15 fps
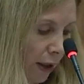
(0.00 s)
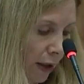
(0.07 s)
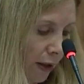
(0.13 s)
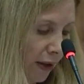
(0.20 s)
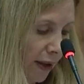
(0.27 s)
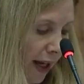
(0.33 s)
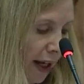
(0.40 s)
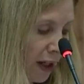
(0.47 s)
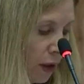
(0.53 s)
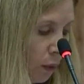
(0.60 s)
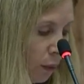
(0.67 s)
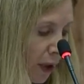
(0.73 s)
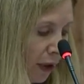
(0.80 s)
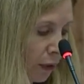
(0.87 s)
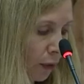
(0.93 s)

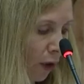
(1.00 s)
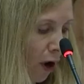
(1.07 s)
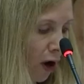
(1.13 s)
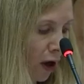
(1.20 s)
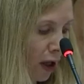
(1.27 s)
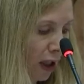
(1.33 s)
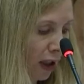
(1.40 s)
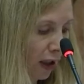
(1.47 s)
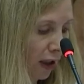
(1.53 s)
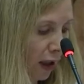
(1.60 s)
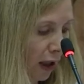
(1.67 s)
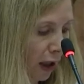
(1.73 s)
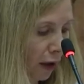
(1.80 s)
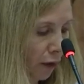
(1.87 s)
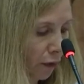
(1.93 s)
Sudden withdrawal
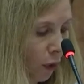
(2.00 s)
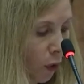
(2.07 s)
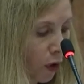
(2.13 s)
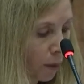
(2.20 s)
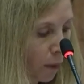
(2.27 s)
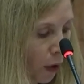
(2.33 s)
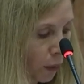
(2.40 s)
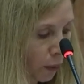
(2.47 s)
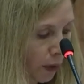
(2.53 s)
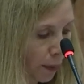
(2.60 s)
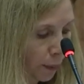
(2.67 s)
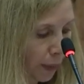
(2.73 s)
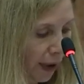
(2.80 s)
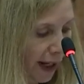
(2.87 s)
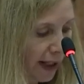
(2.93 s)
of hormone
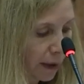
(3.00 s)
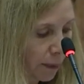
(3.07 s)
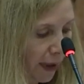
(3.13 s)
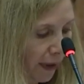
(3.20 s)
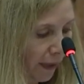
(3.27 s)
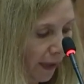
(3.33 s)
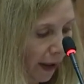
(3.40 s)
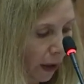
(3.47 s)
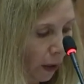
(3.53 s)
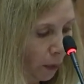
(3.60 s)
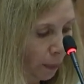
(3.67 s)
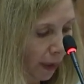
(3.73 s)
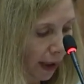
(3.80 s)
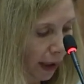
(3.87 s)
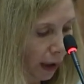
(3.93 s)
replacement
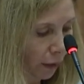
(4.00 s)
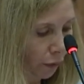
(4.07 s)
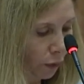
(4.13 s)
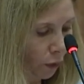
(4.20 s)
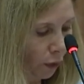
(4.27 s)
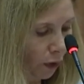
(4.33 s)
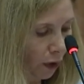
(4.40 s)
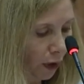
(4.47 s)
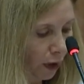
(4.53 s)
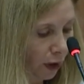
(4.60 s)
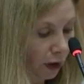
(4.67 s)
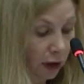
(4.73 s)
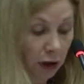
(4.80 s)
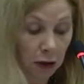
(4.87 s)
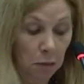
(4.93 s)
therapy for
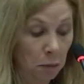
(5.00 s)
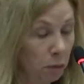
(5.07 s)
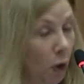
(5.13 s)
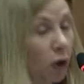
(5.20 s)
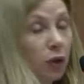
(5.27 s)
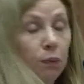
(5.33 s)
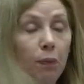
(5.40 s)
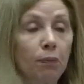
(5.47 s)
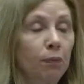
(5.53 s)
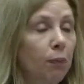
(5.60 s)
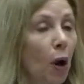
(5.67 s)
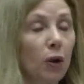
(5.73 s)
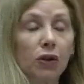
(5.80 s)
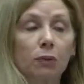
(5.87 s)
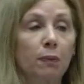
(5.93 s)
most
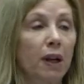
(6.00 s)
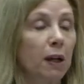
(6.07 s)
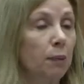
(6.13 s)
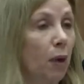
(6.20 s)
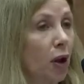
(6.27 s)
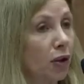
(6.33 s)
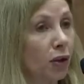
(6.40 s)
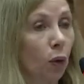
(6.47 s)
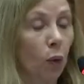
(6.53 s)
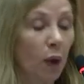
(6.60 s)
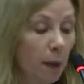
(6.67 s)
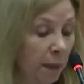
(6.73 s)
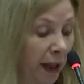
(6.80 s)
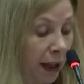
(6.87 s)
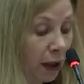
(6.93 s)
postmenopausal
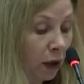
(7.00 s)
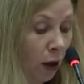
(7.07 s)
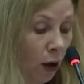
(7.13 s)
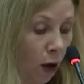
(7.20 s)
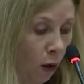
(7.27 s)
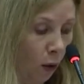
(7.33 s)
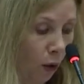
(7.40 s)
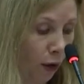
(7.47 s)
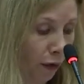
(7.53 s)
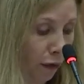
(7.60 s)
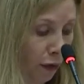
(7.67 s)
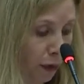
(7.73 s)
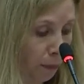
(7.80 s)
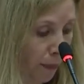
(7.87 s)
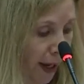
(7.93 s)
women or
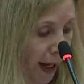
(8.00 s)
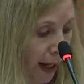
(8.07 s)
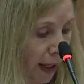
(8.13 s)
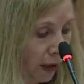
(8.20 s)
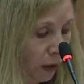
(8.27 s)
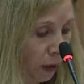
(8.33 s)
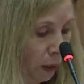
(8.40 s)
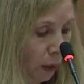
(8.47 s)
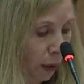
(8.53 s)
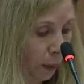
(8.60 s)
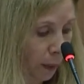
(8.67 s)
for men who are